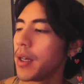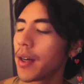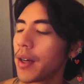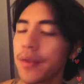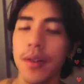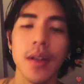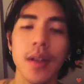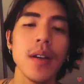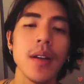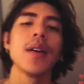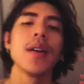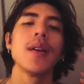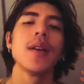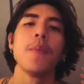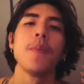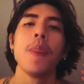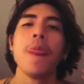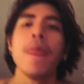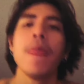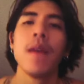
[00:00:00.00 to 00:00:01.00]
enough said.
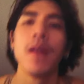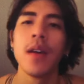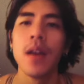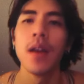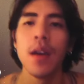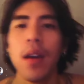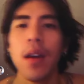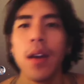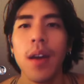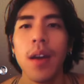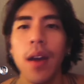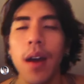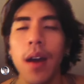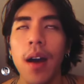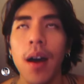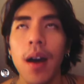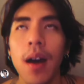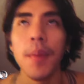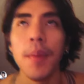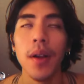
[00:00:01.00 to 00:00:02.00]

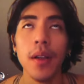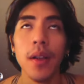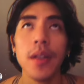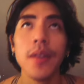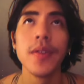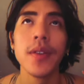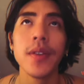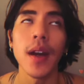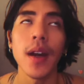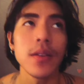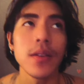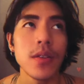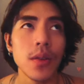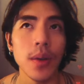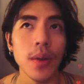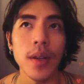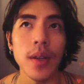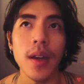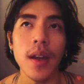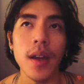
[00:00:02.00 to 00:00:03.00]
I'll leave you guys
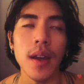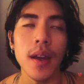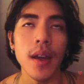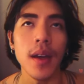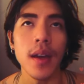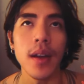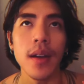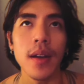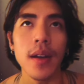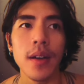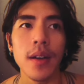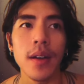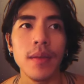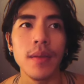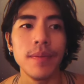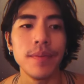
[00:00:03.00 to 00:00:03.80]
to it. And...